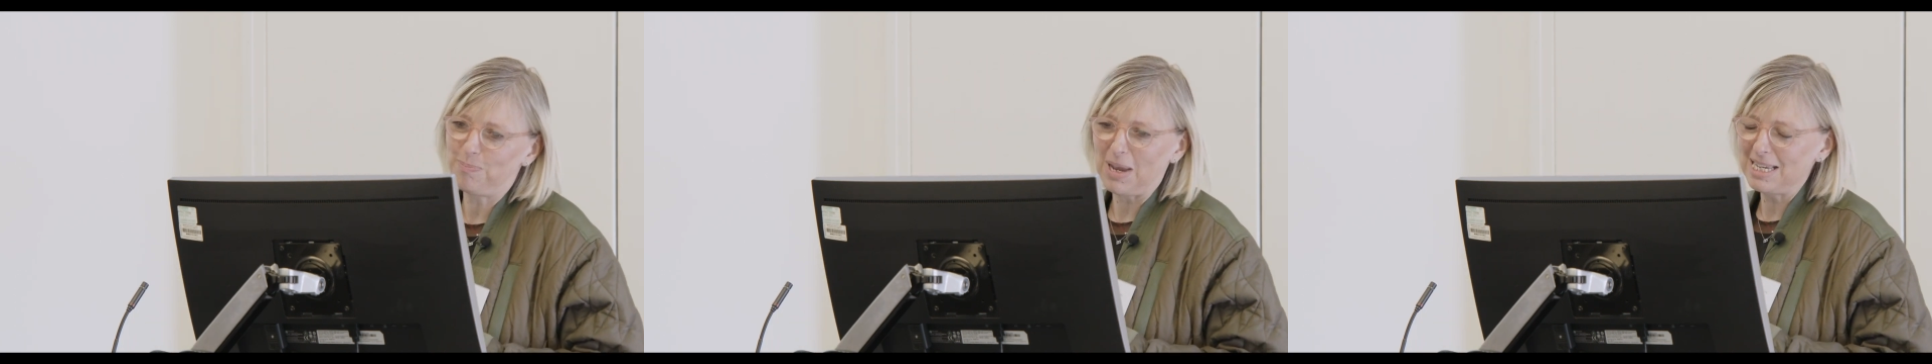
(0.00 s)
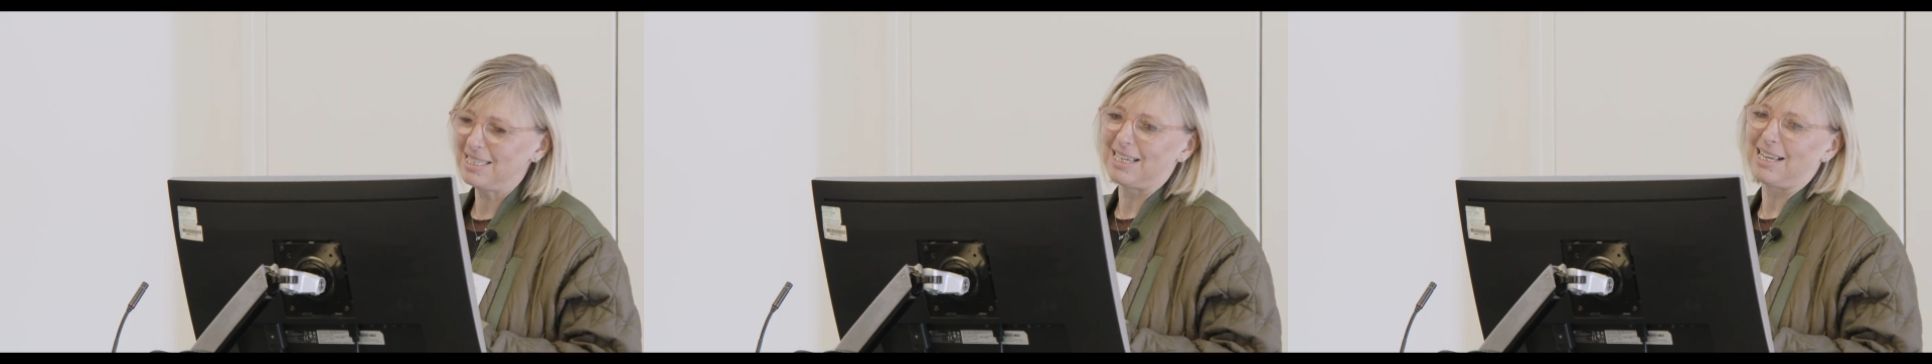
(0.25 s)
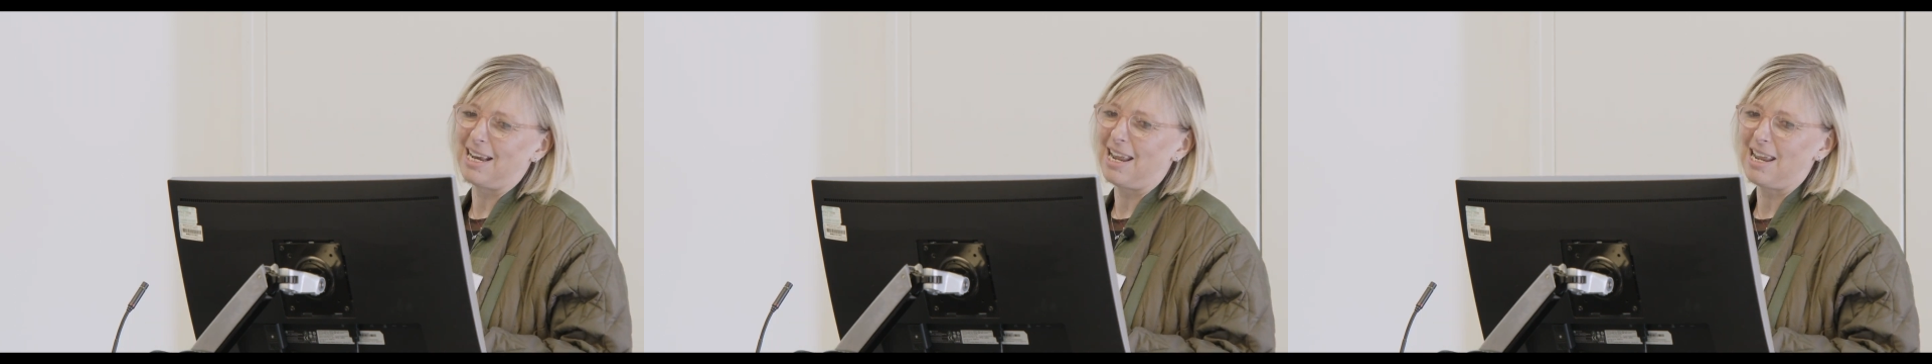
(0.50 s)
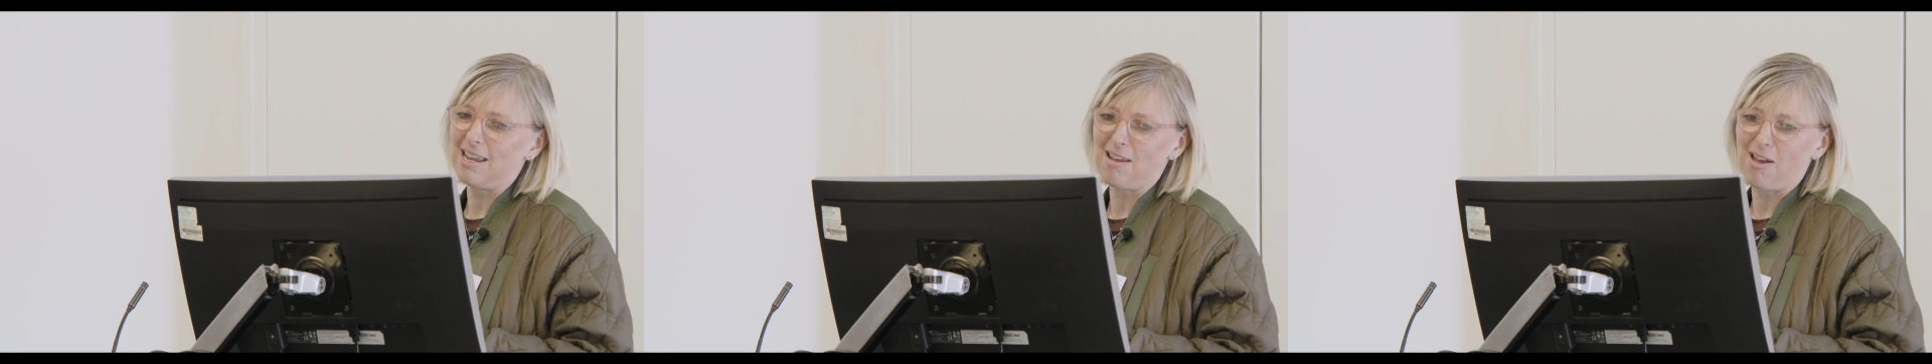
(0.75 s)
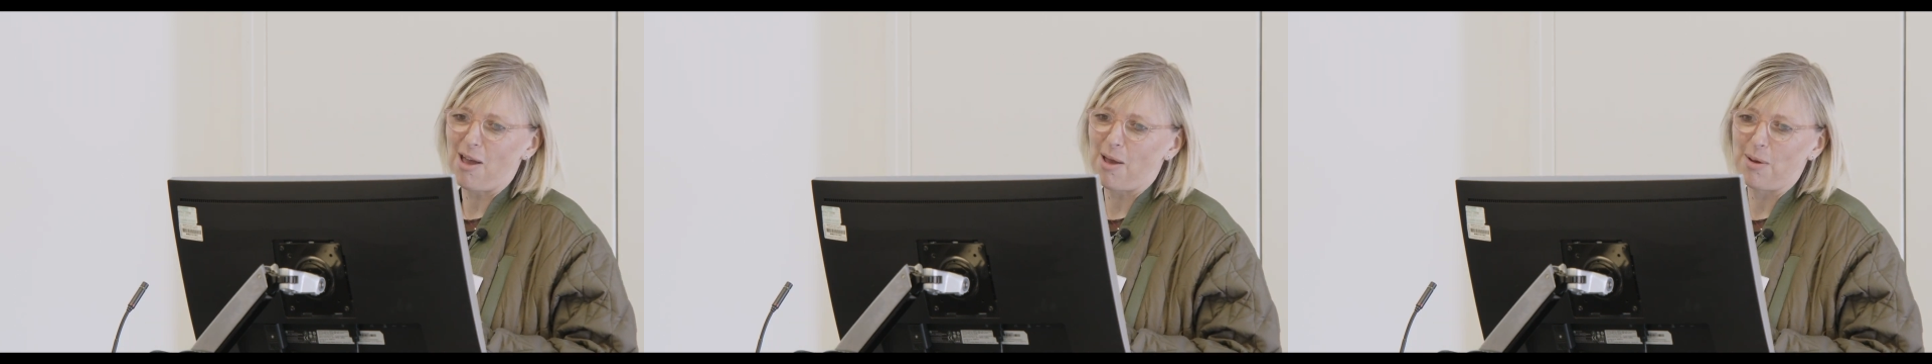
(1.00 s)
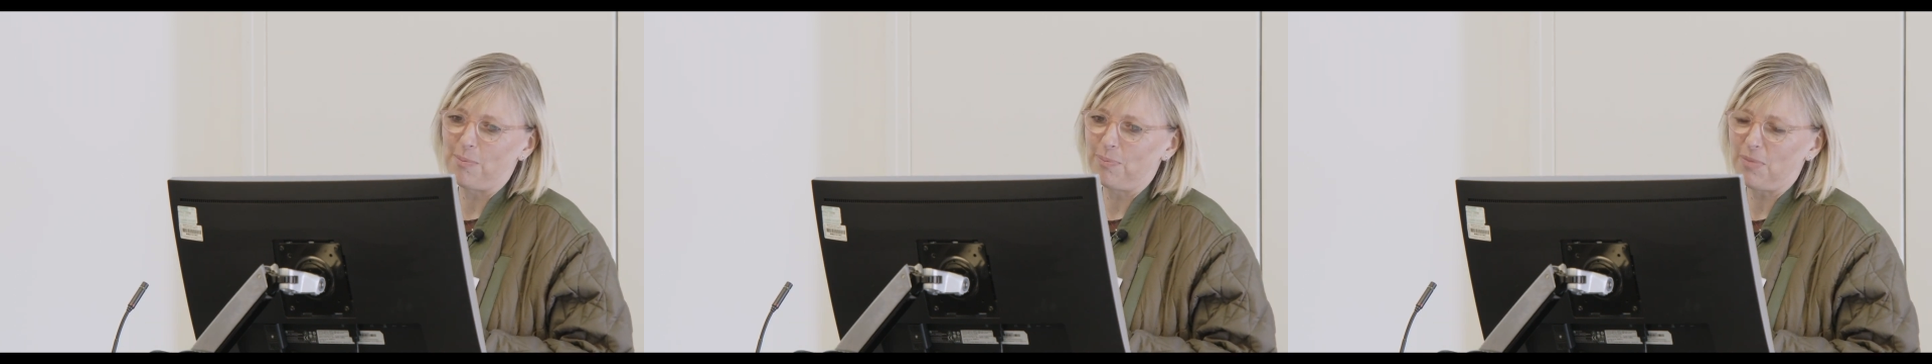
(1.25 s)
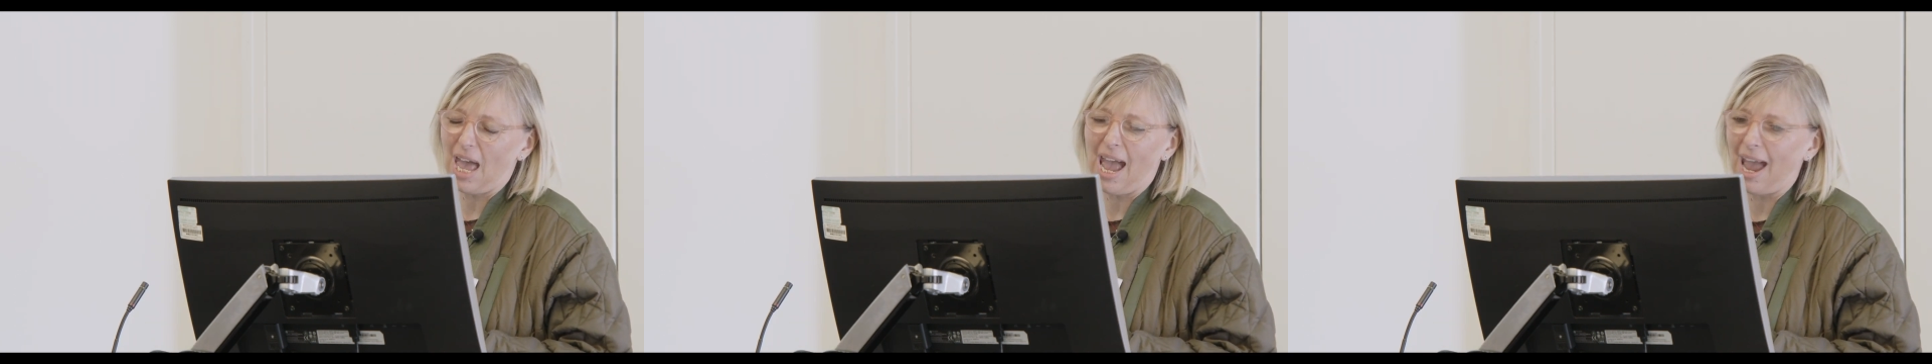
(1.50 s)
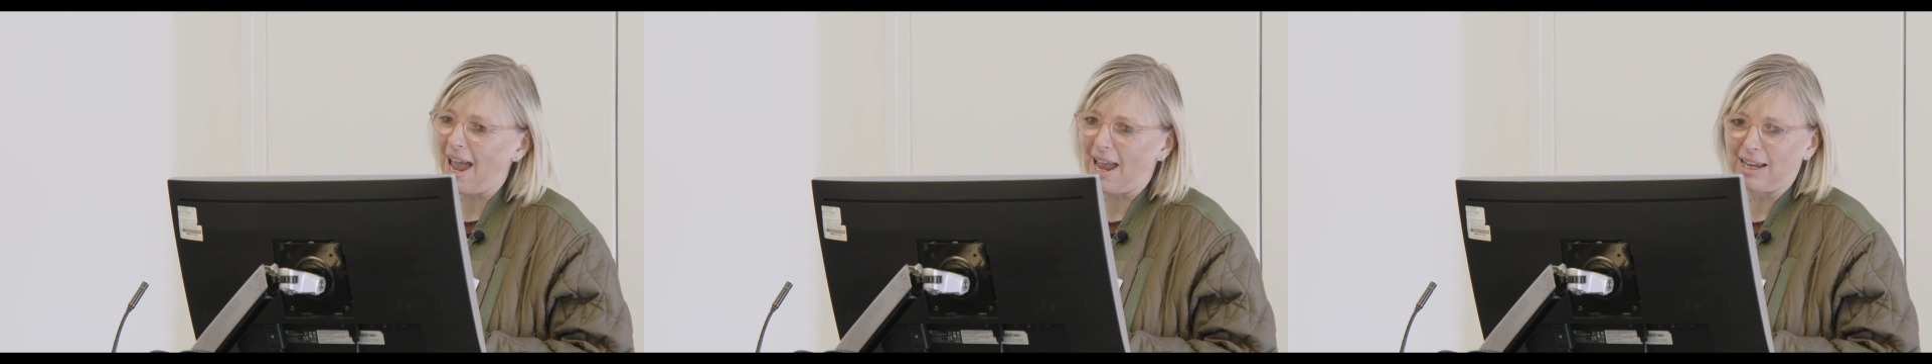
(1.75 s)
basically
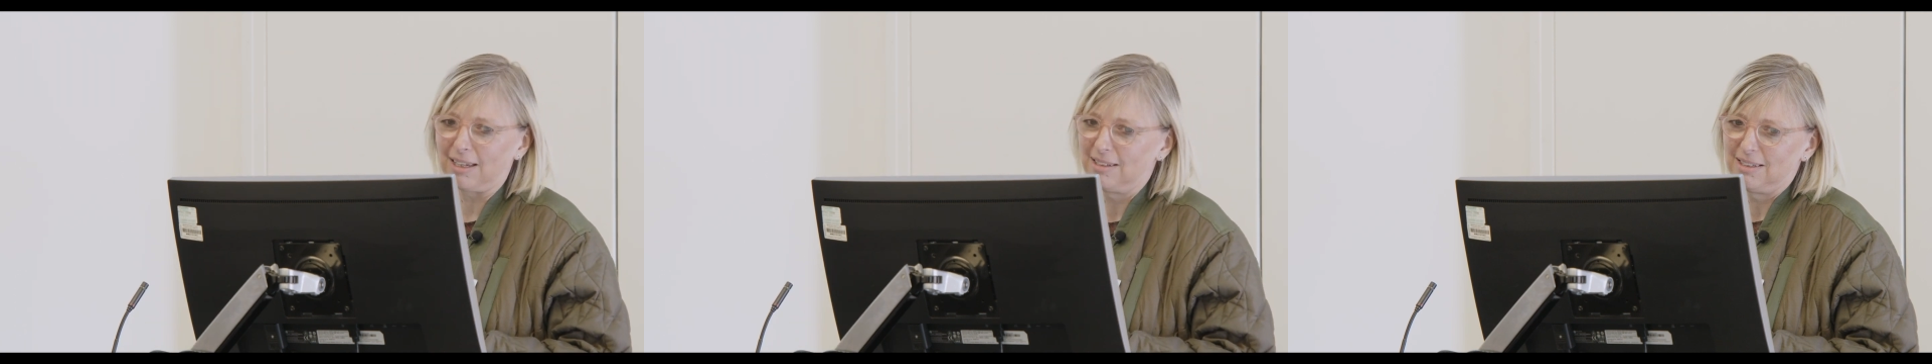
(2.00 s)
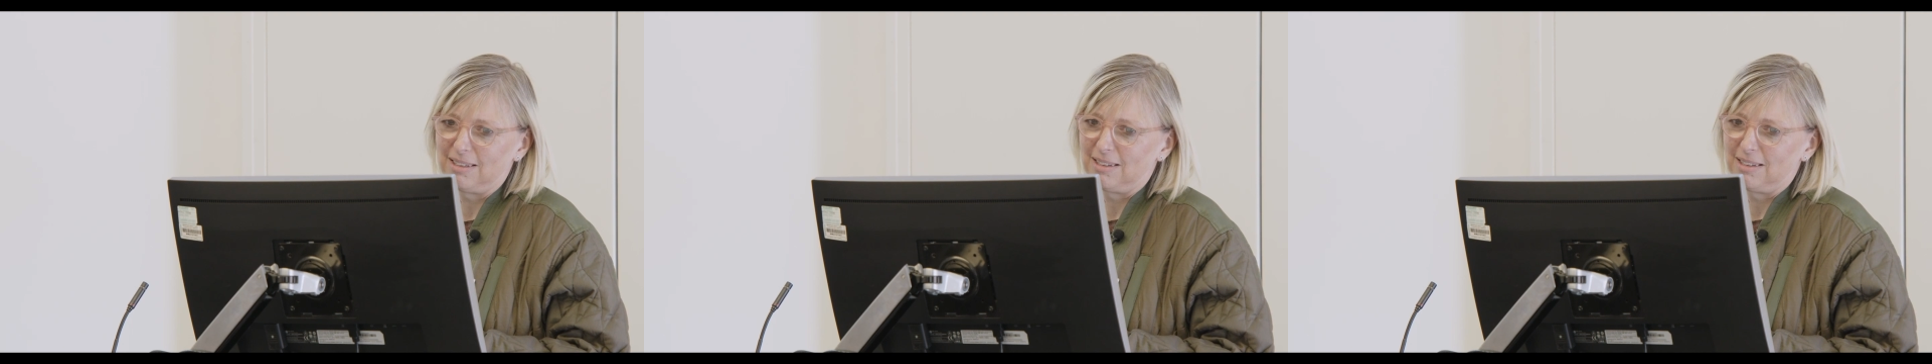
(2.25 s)
hack